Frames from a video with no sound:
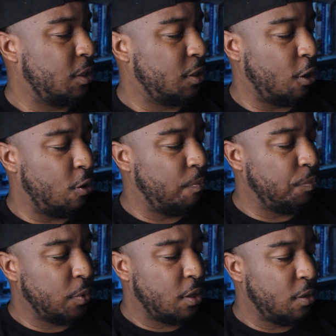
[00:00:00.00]
So
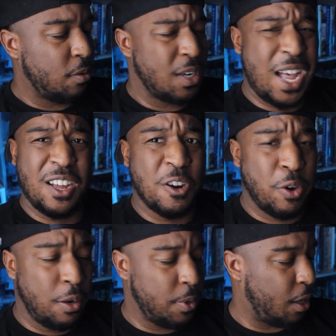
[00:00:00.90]
kind of
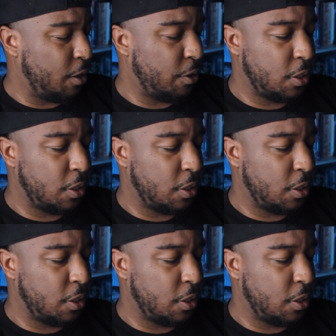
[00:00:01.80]
cream colored.